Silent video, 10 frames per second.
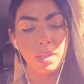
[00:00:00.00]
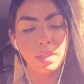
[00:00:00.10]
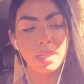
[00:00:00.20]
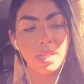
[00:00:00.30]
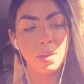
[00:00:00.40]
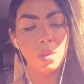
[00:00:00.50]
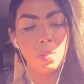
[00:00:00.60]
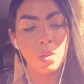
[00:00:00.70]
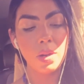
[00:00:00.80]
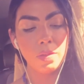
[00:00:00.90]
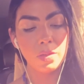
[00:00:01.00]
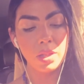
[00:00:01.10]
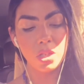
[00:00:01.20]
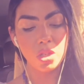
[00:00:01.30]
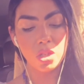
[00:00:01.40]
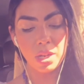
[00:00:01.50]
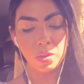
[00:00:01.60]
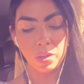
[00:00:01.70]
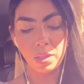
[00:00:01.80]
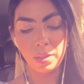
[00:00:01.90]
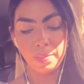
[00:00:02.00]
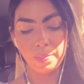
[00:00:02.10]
Let's get one more for this general.